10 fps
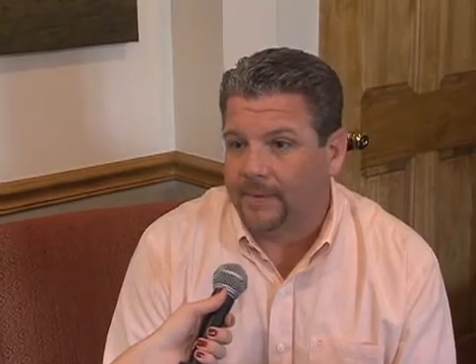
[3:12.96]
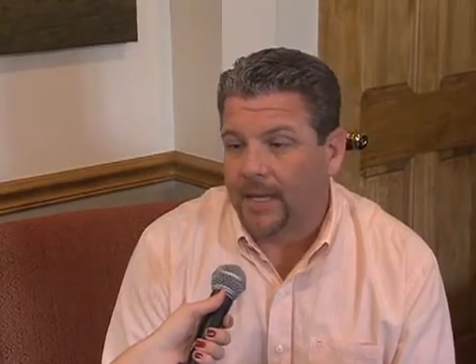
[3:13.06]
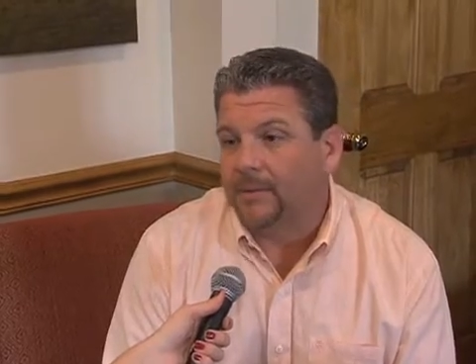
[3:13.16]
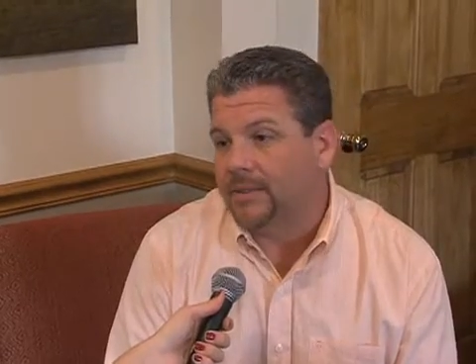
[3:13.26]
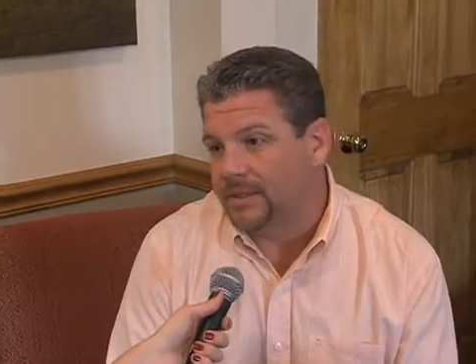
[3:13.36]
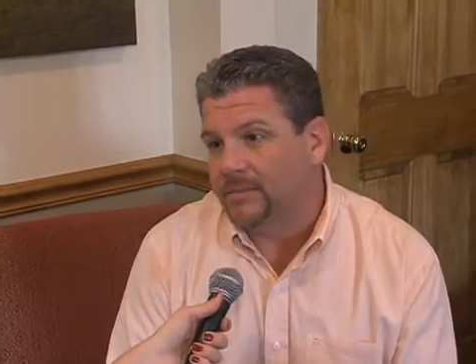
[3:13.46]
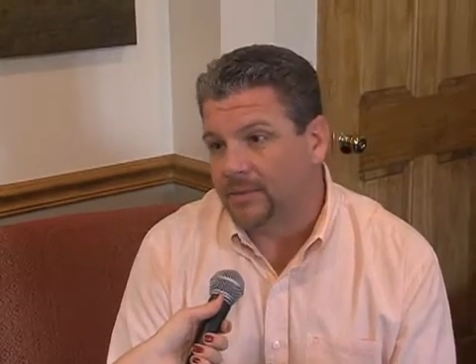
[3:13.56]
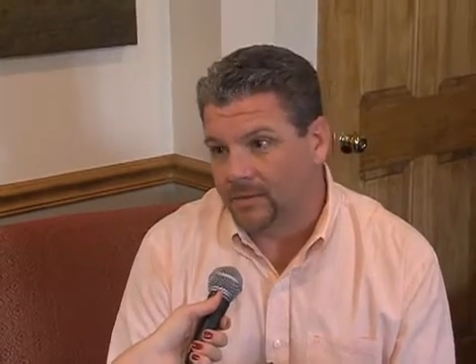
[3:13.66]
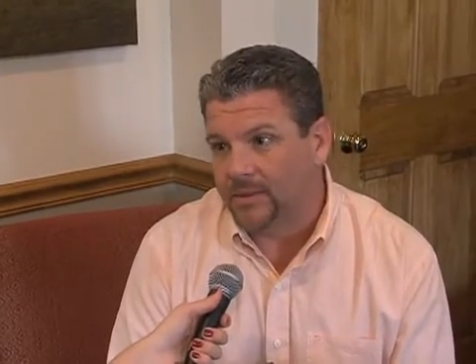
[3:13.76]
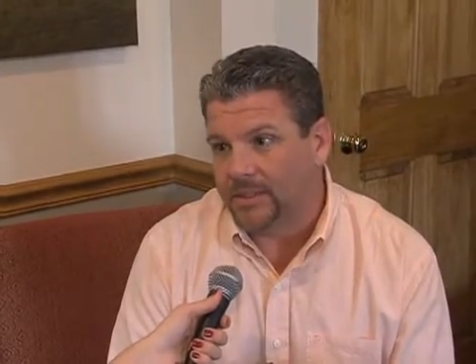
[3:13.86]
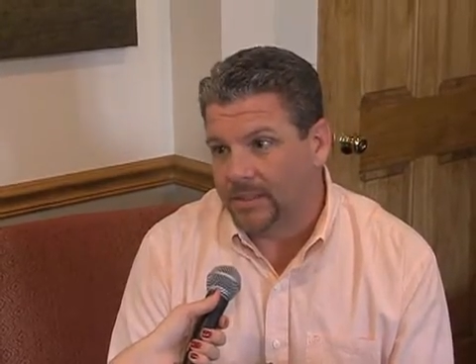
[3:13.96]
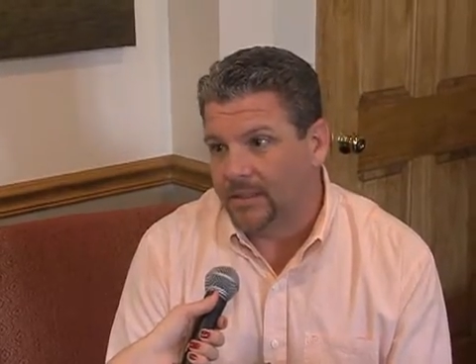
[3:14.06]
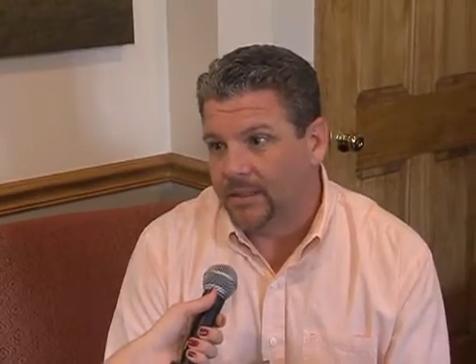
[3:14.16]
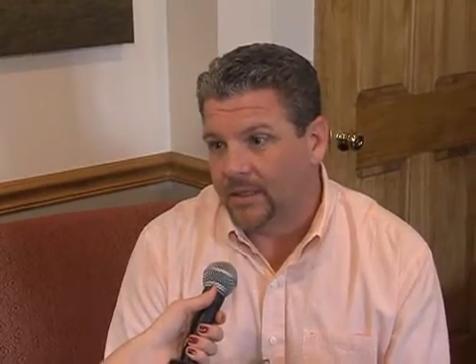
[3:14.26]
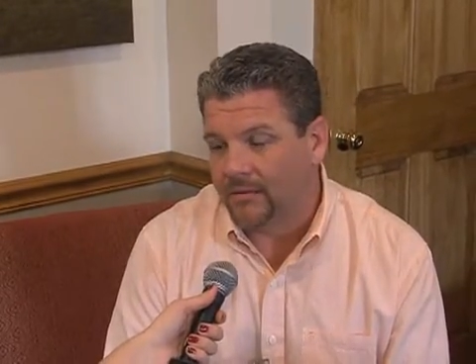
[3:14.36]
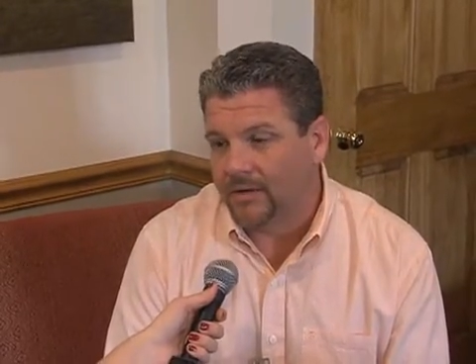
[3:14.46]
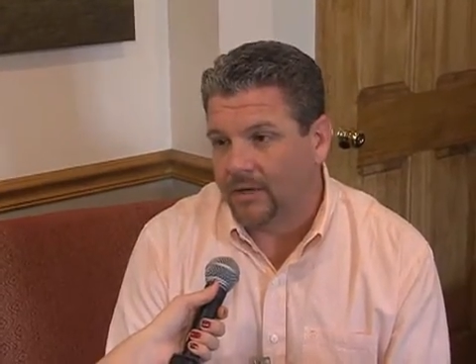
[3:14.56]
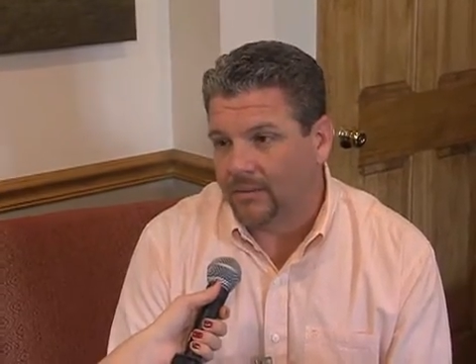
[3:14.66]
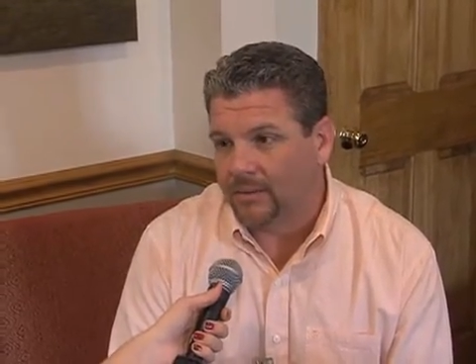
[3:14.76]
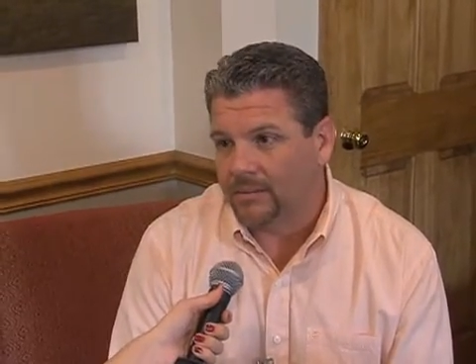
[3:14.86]
epidemic, really, of
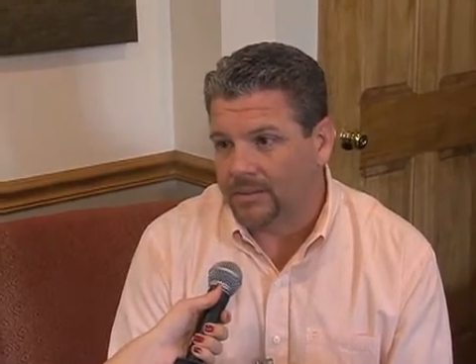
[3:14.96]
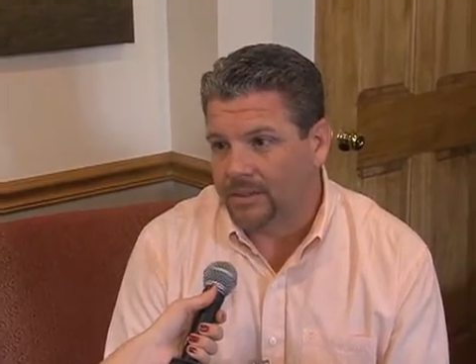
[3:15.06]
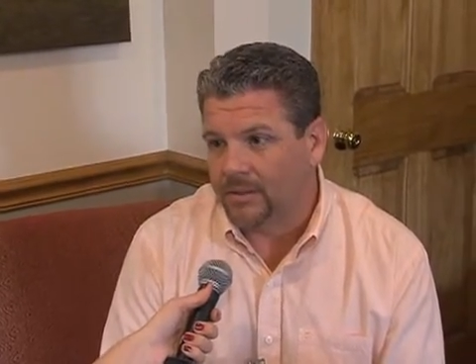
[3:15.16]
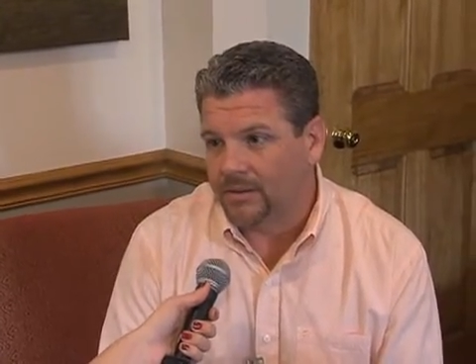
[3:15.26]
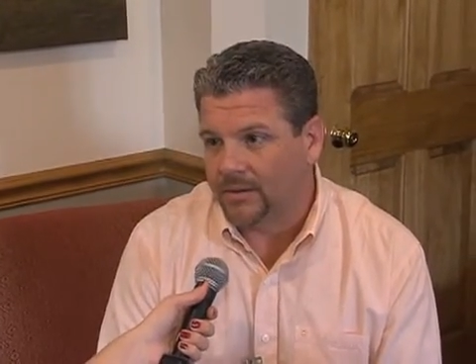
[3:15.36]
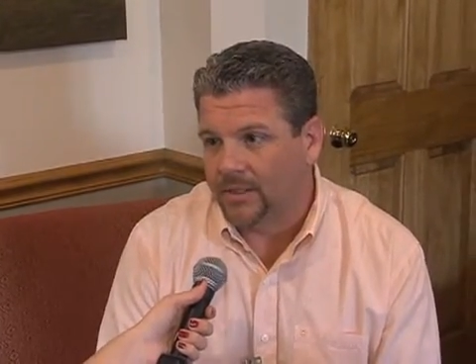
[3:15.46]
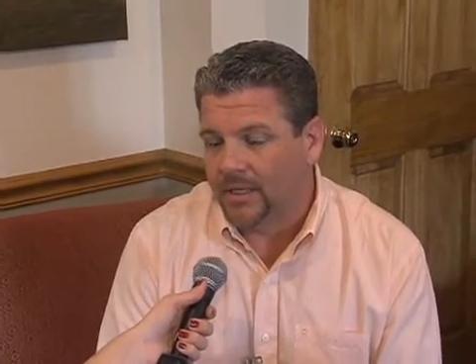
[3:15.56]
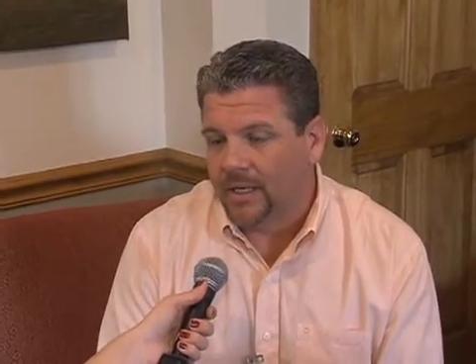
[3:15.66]
heroin in particular,